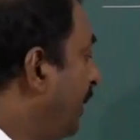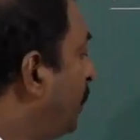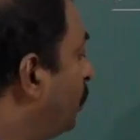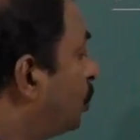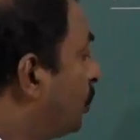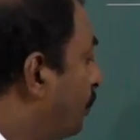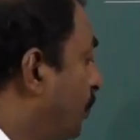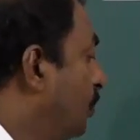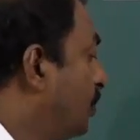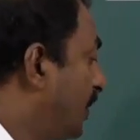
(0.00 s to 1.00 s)
It used to
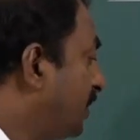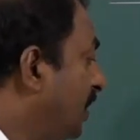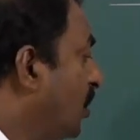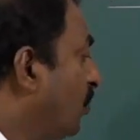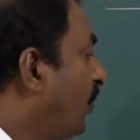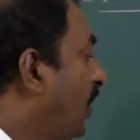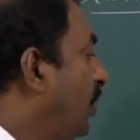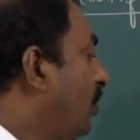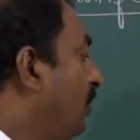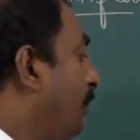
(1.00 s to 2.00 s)
process
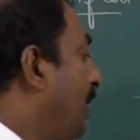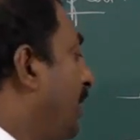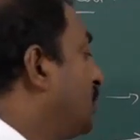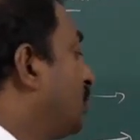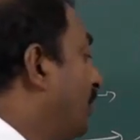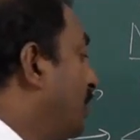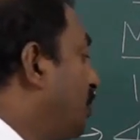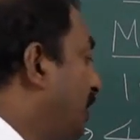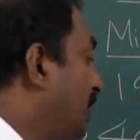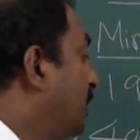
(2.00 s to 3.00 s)
5 millions of
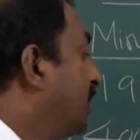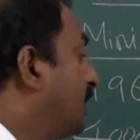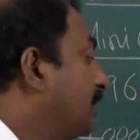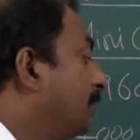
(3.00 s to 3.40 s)
instructions